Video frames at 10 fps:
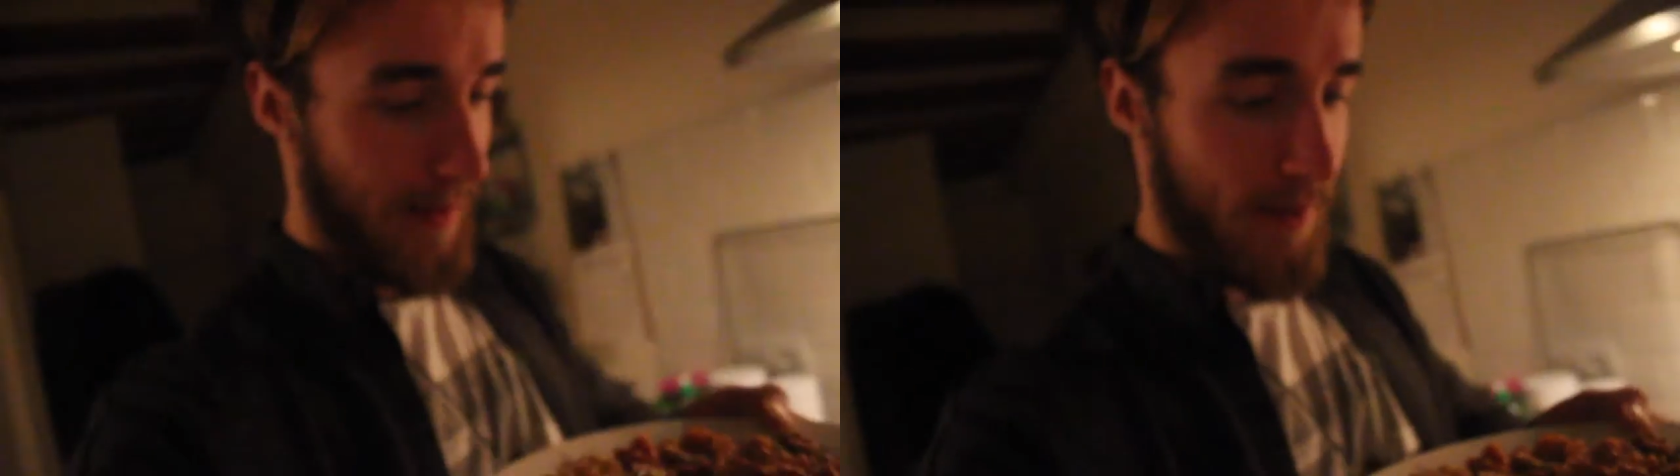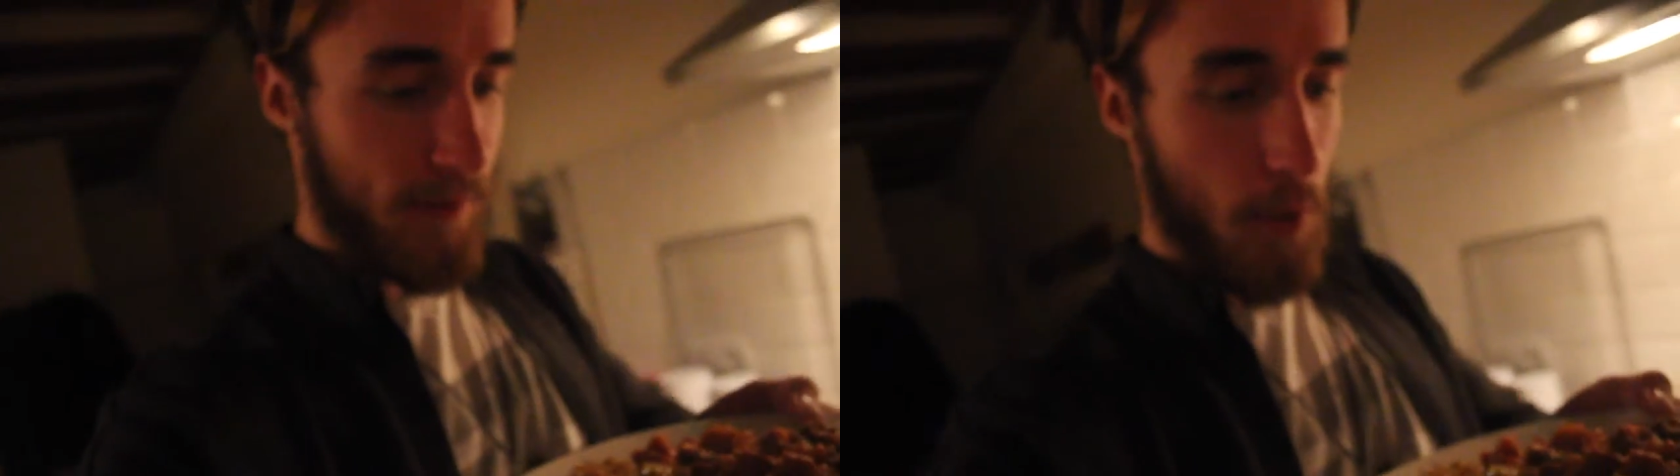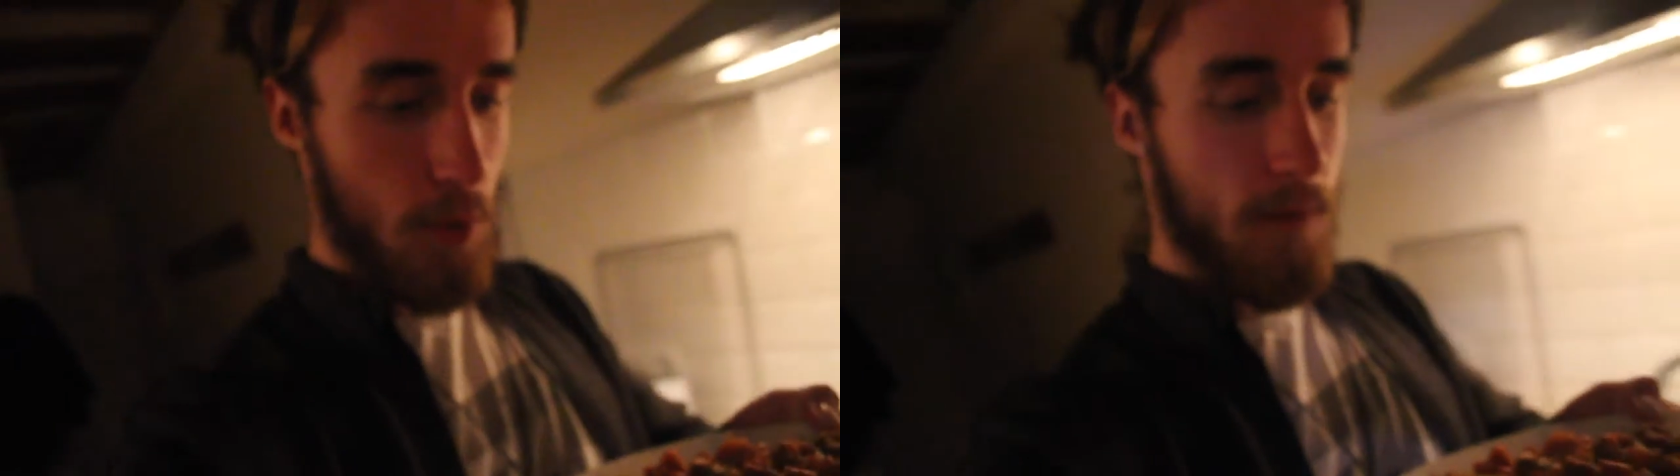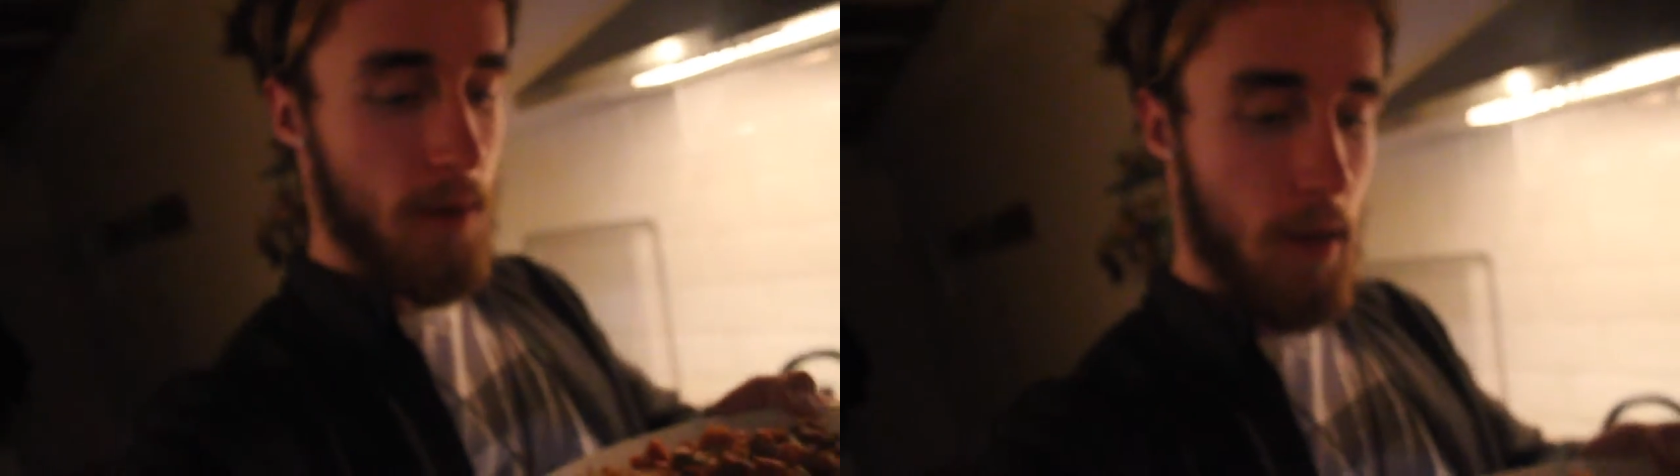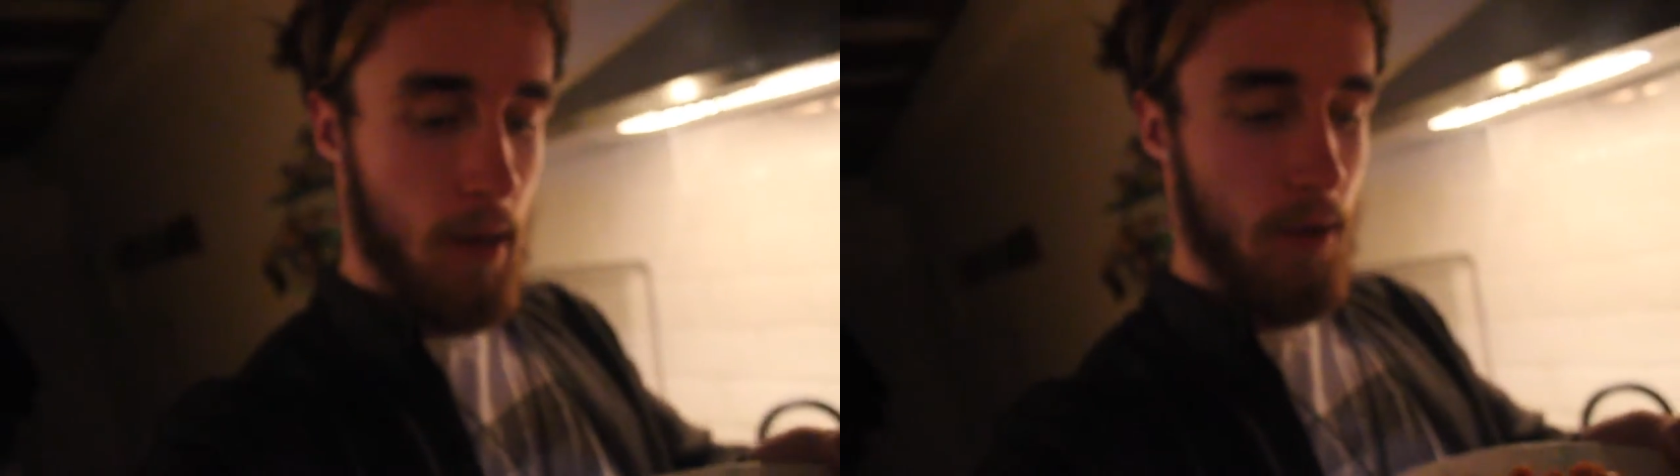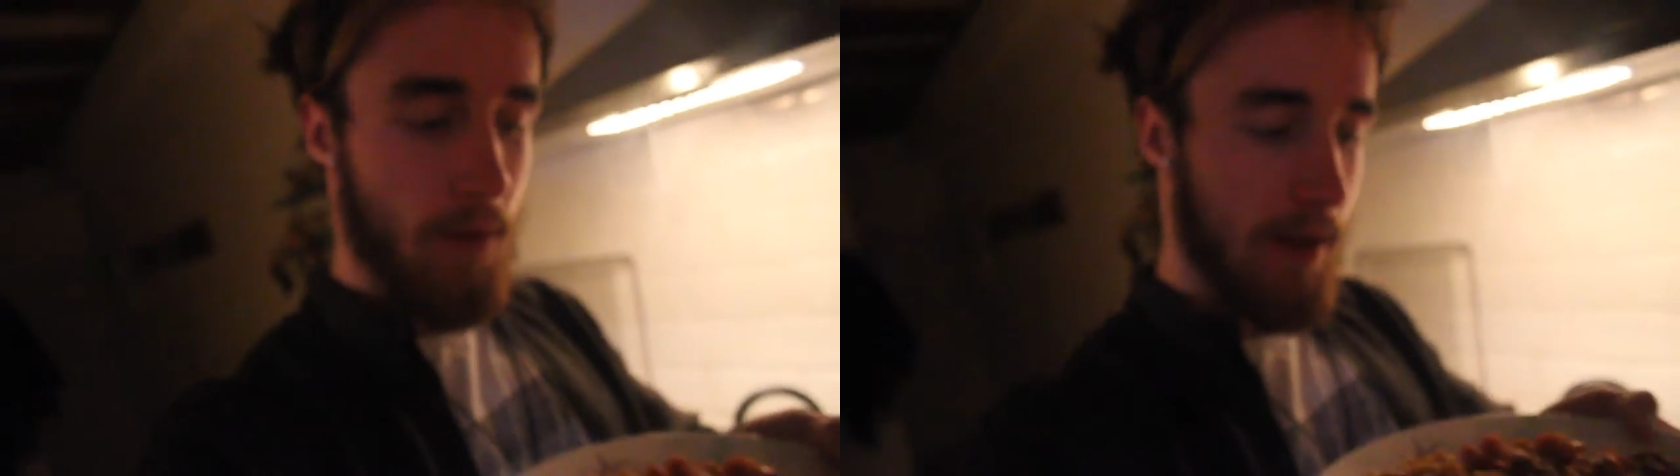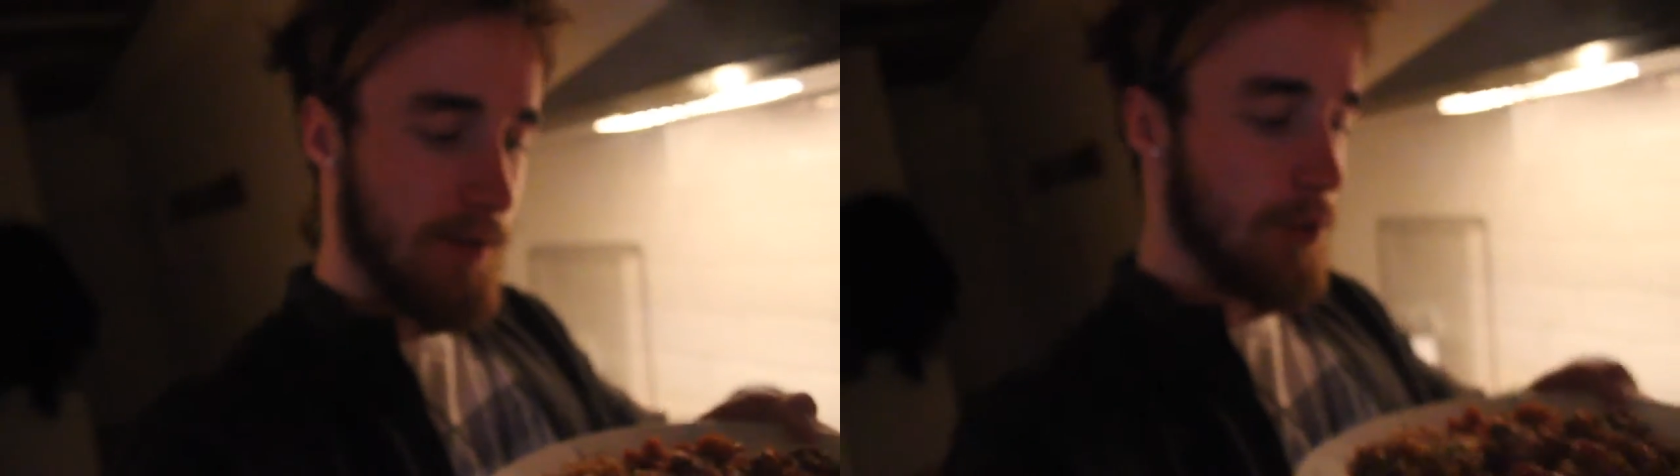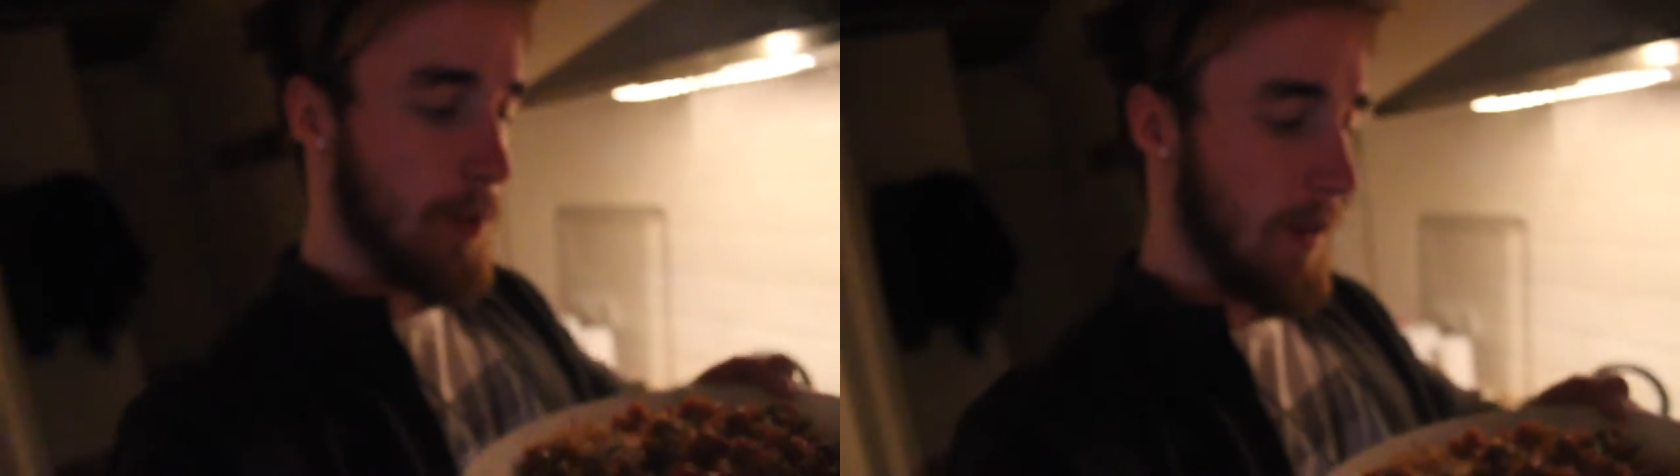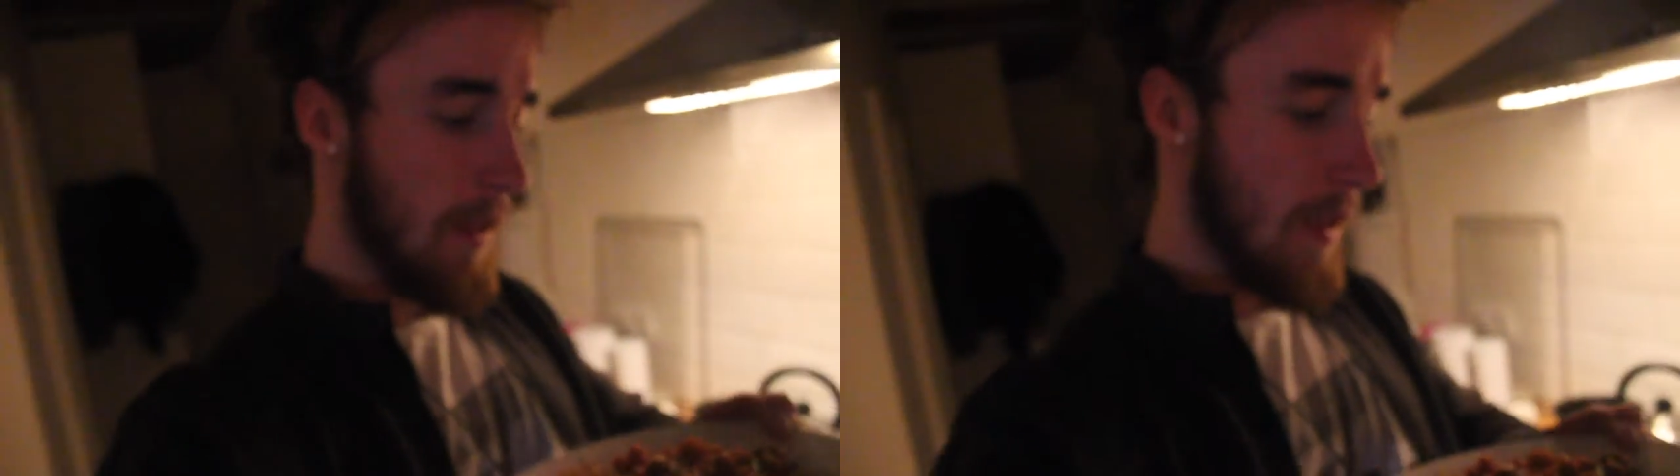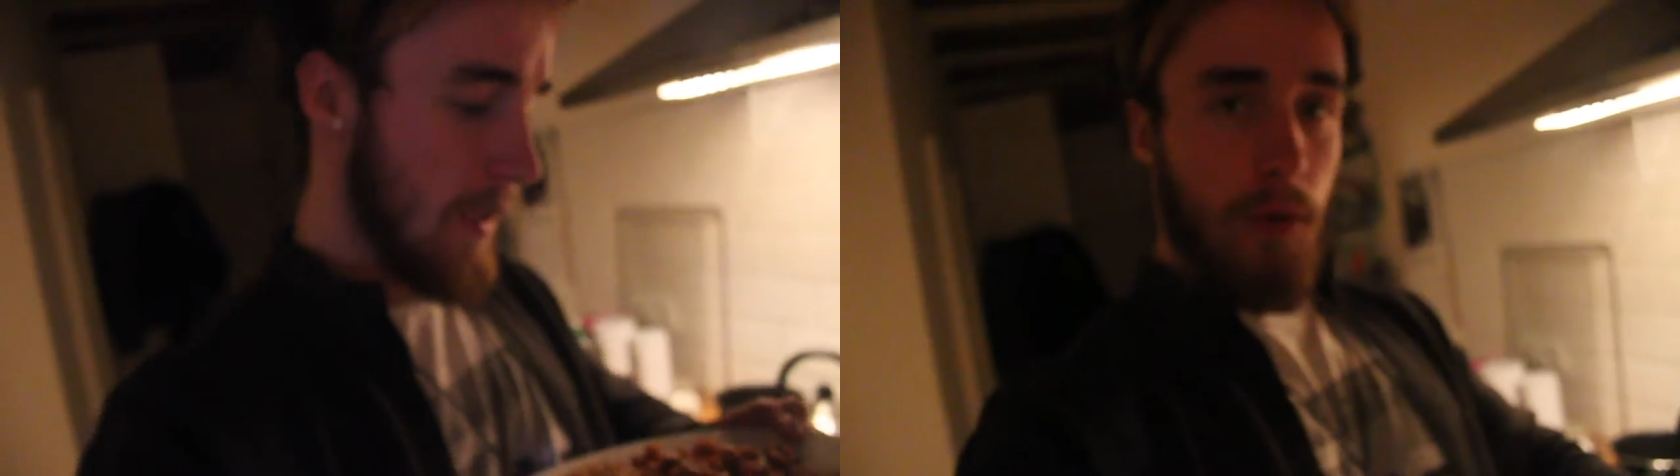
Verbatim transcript: leftover ratatouille,